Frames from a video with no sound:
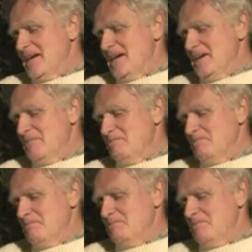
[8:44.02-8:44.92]

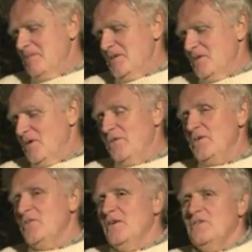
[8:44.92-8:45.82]
There are all
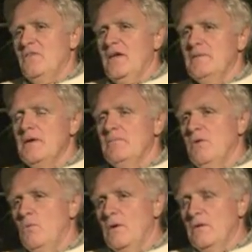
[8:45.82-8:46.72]
these things to think about,
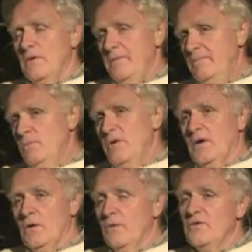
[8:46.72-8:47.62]
but what we
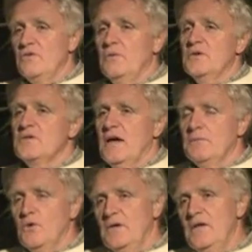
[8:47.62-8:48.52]
can always do is say,
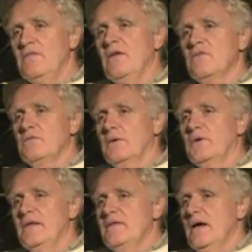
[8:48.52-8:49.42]
I'm going to eat this, and I'm
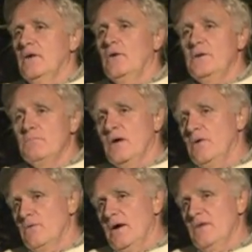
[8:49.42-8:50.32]
going to eat that. I'll eat
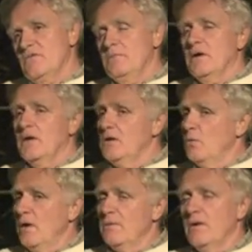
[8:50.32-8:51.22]
brown rice, I'm not going to eat
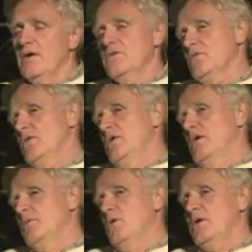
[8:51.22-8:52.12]
white rice.
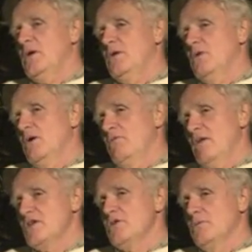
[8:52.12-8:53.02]
I'm going to eat
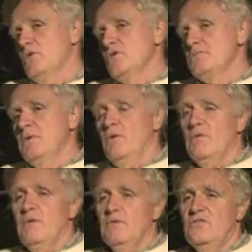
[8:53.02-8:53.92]
vegetables,
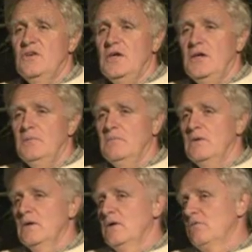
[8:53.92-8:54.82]
both
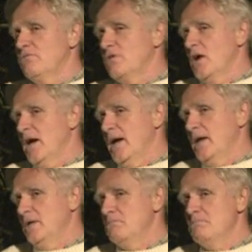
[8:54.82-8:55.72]
steamed,
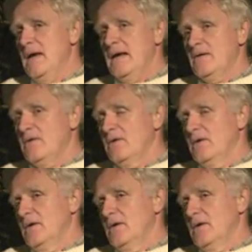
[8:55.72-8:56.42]
fried, baked,